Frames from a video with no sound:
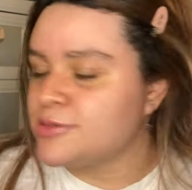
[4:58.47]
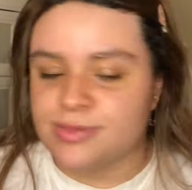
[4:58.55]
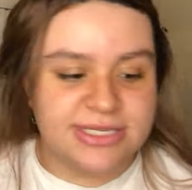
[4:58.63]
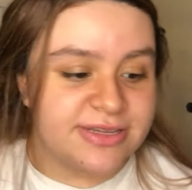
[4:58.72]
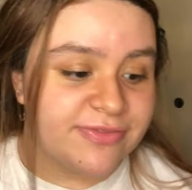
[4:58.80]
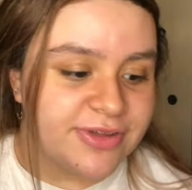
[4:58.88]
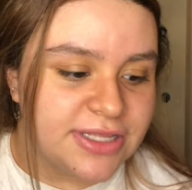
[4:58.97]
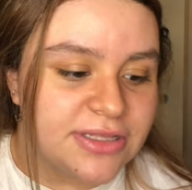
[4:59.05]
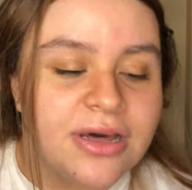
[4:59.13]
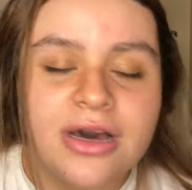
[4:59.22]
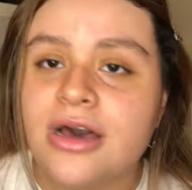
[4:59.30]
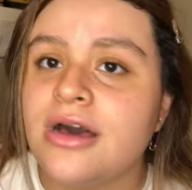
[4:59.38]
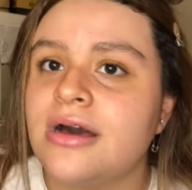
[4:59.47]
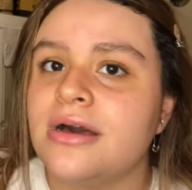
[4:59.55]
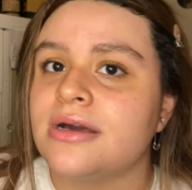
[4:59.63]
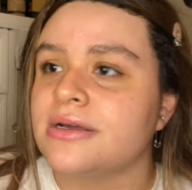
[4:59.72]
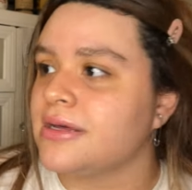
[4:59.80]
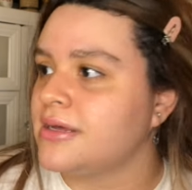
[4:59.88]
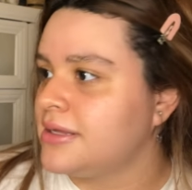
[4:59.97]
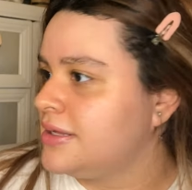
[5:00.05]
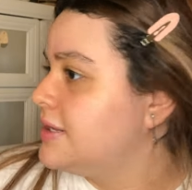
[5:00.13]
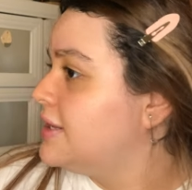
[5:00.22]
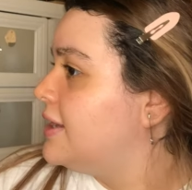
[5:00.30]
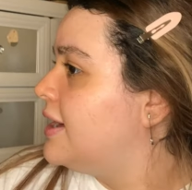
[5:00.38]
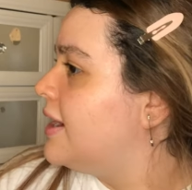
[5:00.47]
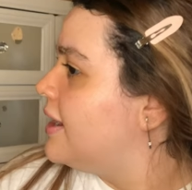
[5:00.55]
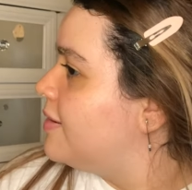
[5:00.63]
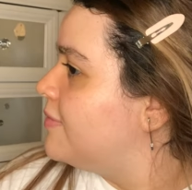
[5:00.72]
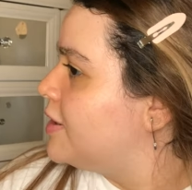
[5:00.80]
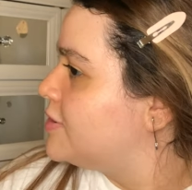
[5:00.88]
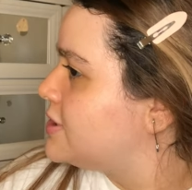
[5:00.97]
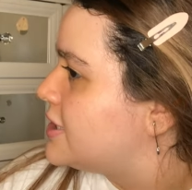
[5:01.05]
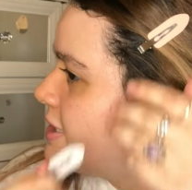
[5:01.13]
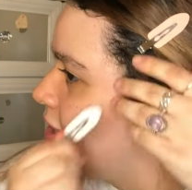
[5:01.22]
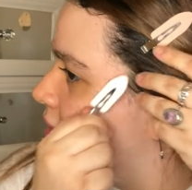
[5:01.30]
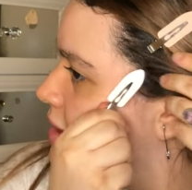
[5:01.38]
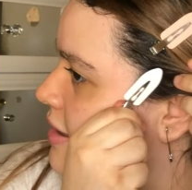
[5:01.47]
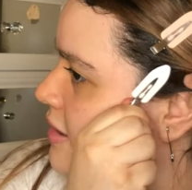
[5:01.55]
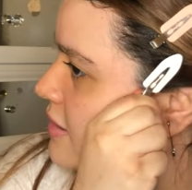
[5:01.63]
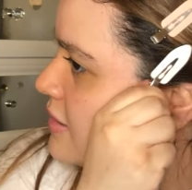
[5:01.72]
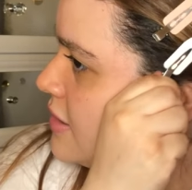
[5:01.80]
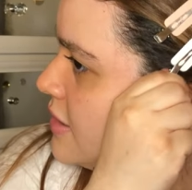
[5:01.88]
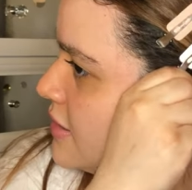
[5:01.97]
specific look. I was like, yeah, get